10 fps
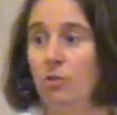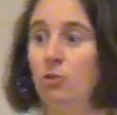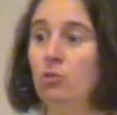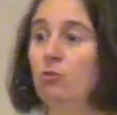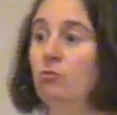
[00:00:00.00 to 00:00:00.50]

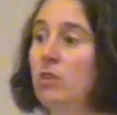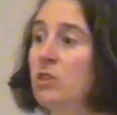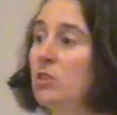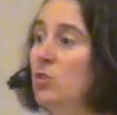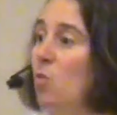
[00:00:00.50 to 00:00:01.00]
The two
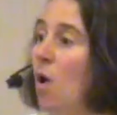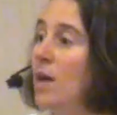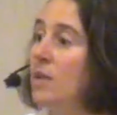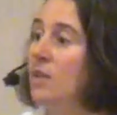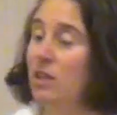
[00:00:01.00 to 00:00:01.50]
reasons
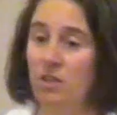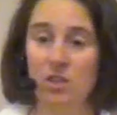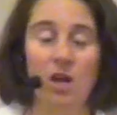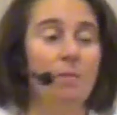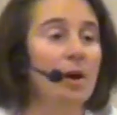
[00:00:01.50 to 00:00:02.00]
why
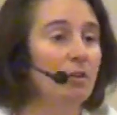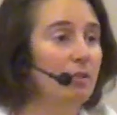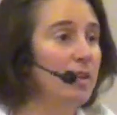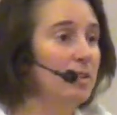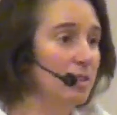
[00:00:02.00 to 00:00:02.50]
things come out
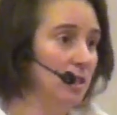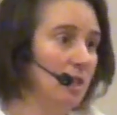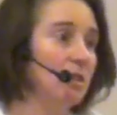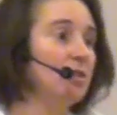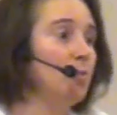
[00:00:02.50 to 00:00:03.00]
of
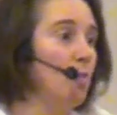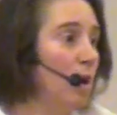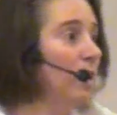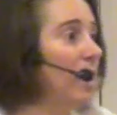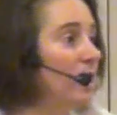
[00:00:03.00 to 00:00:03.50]
latency is
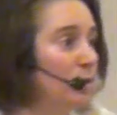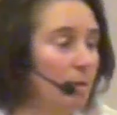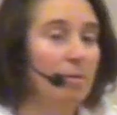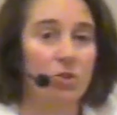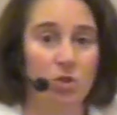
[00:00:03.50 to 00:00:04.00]
one, as
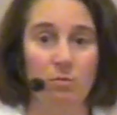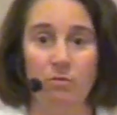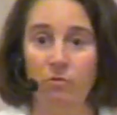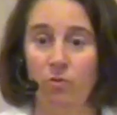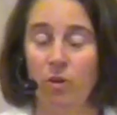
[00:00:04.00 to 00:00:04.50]
I mentioned
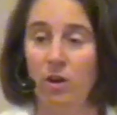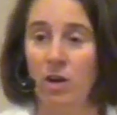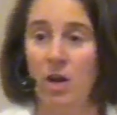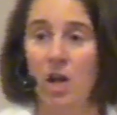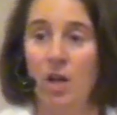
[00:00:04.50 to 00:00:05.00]

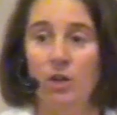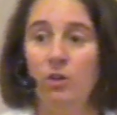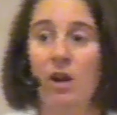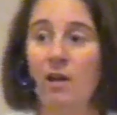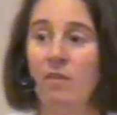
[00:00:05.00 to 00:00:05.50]
before,
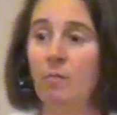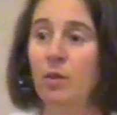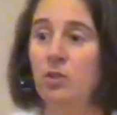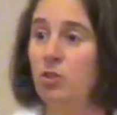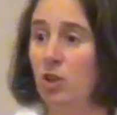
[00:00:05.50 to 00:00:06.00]
you don't have
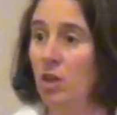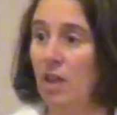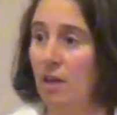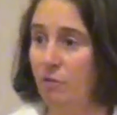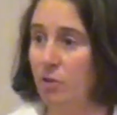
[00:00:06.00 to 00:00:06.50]
that much jing
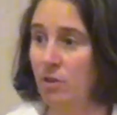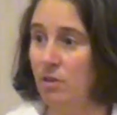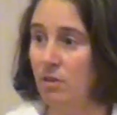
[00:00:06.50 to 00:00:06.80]
left.